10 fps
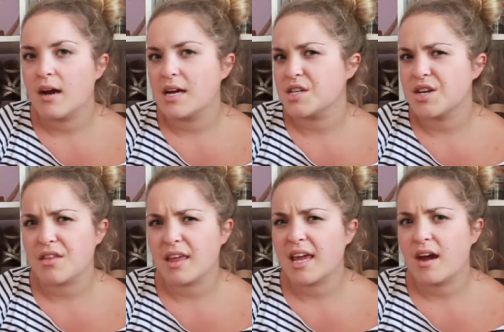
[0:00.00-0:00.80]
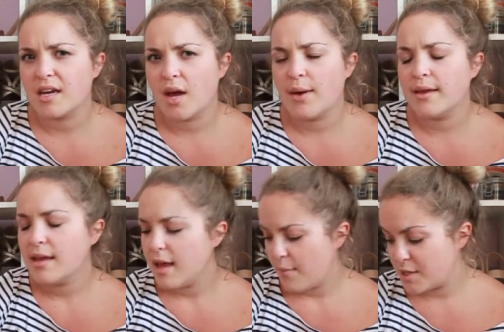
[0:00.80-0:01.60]
Actually, I don't think it, I know it,
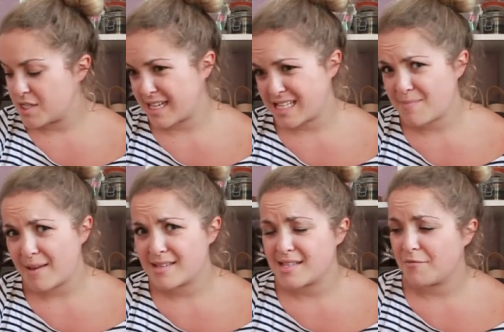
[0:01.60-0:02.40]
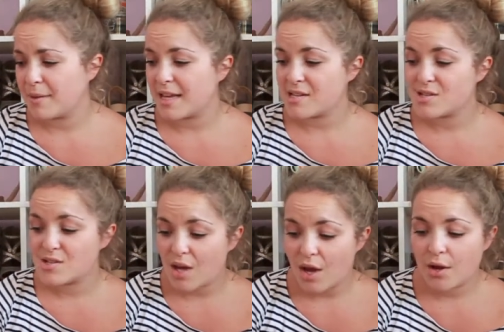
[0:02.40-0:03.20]
which is expensive, but they're
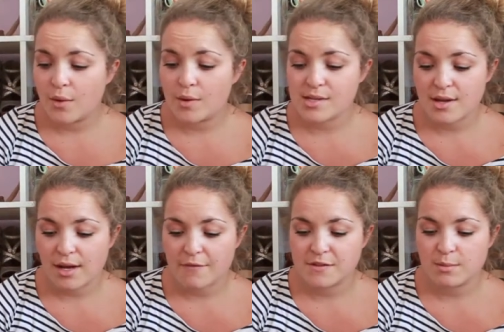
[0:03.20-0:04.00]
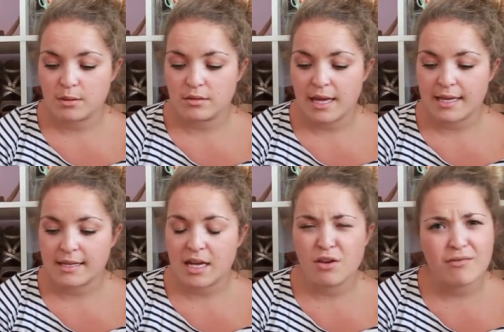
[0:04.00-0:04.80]
so comfortable,
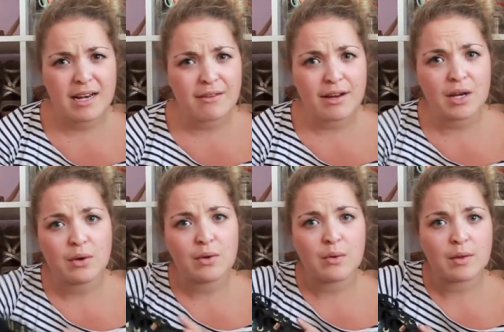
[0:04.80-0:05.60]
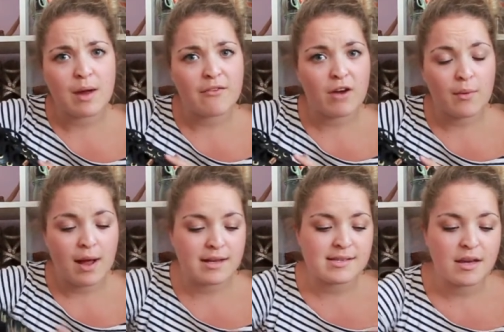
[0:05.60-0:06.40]
and they look really, really cool with whatever I
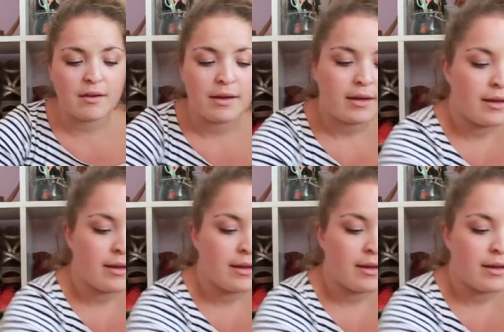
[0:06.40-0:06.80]
wear, so